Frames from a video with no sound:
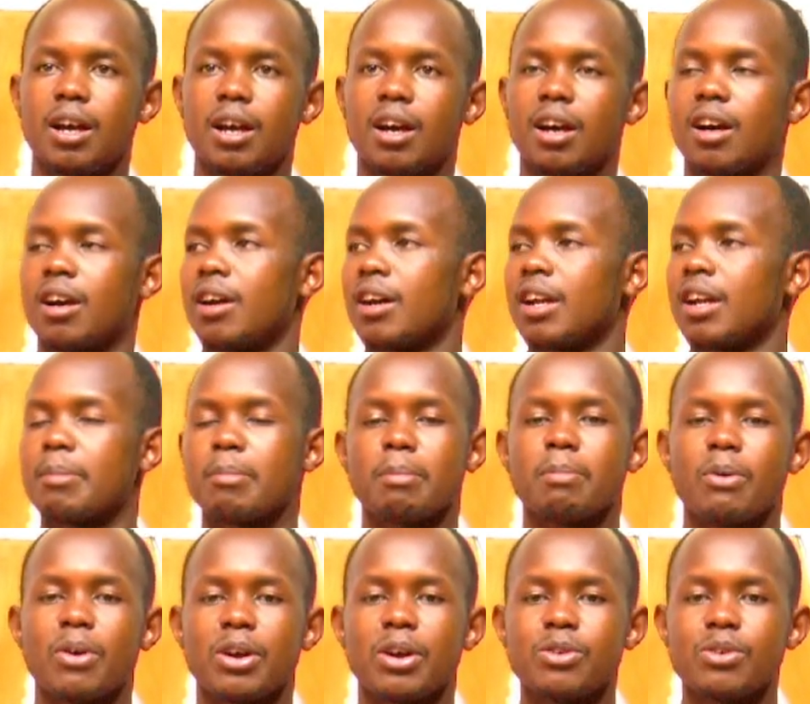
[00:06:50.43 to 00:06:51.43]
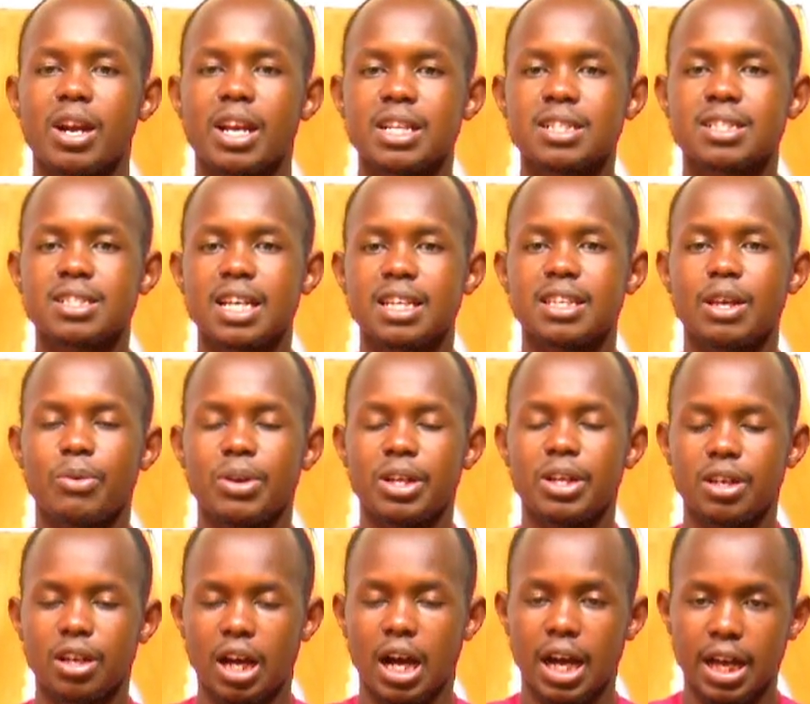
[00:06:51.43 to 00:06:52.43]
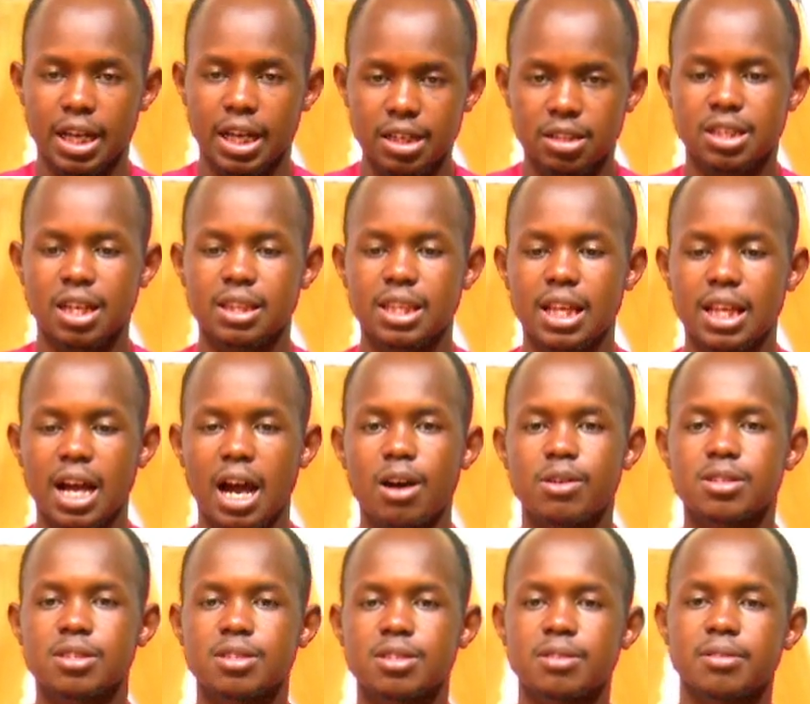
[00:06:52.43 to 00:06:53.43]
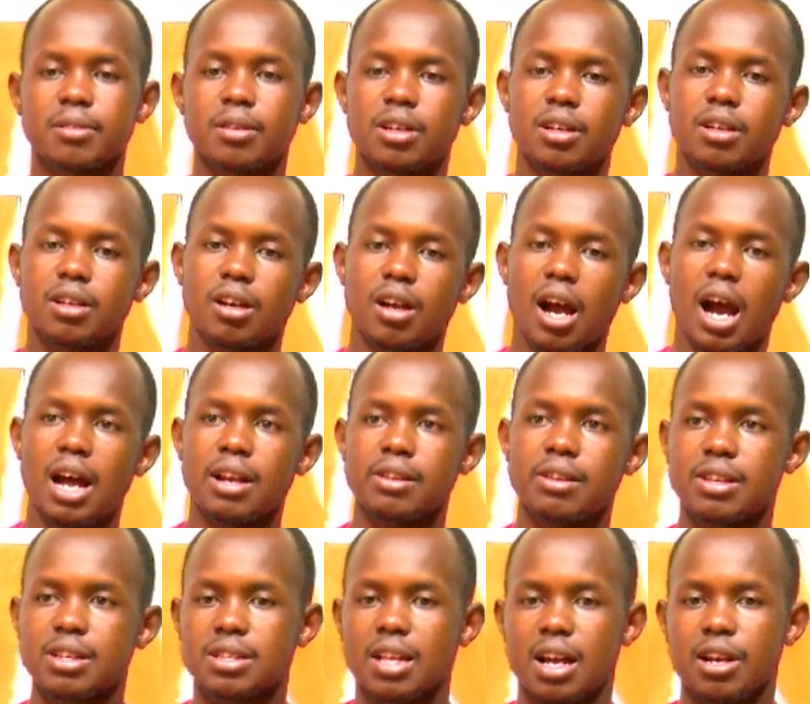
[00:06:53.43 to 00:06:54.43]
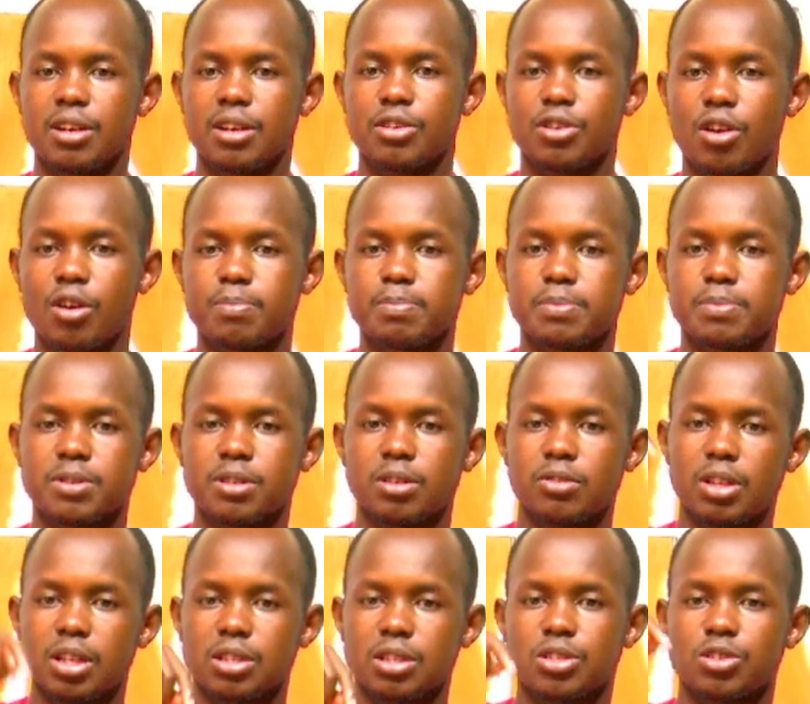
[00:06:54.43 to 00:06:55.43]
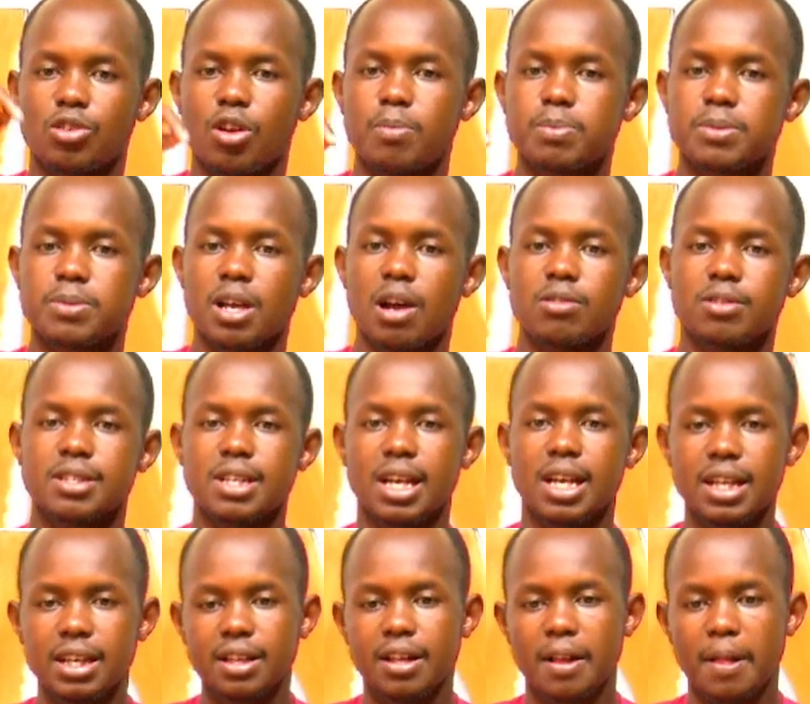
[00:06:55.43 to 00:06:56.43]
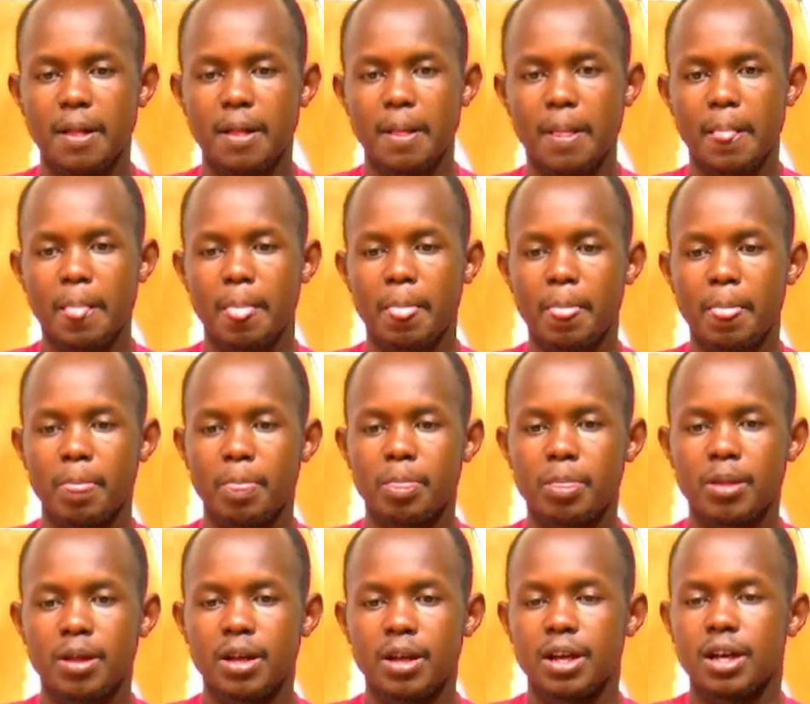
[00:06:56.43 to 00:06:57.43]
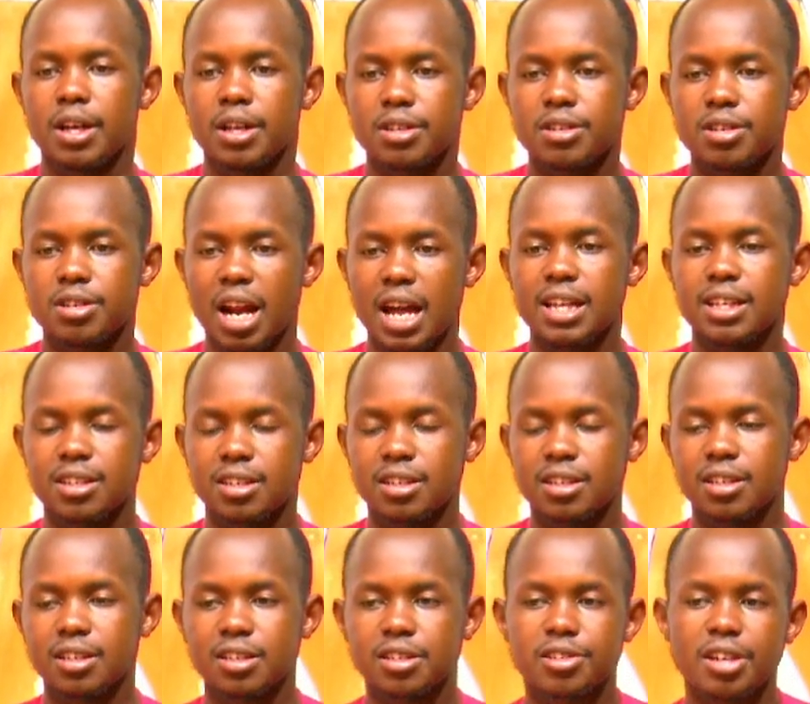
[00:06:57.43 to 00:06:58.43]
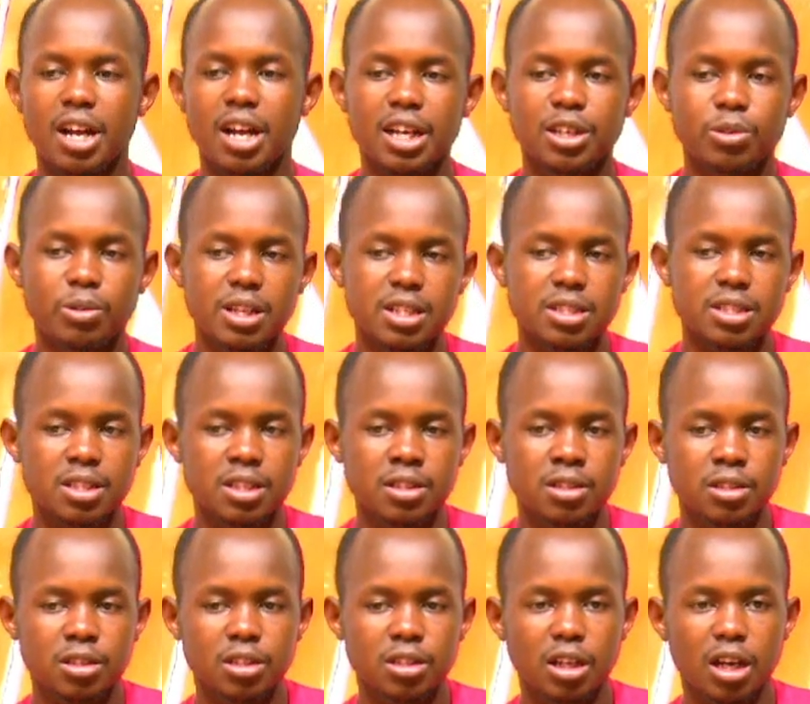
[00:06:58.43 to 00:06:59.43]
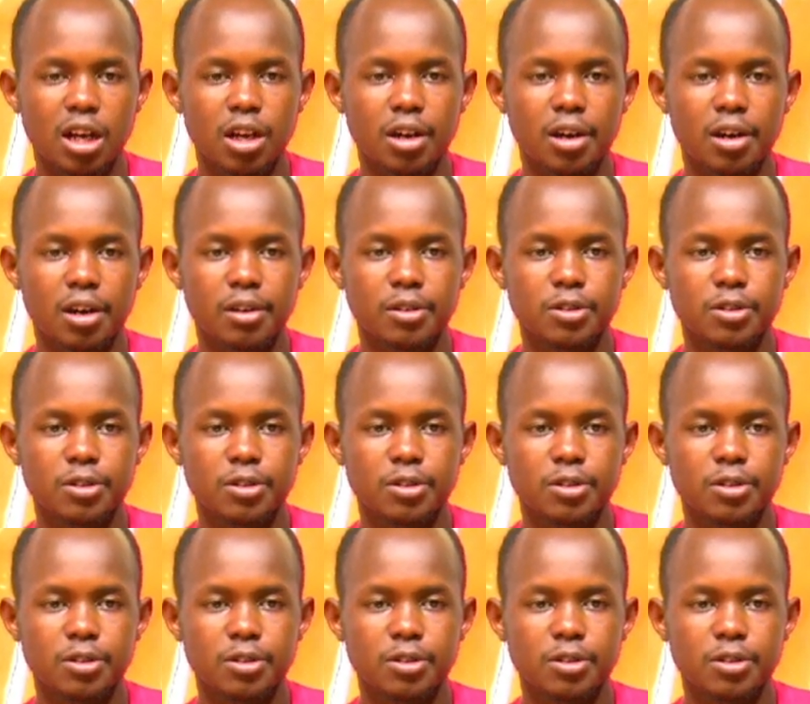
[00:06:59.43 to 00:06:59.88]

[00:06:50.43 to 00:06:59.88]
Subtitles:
remember when you are inside the house and there's drops outside? Try to listen to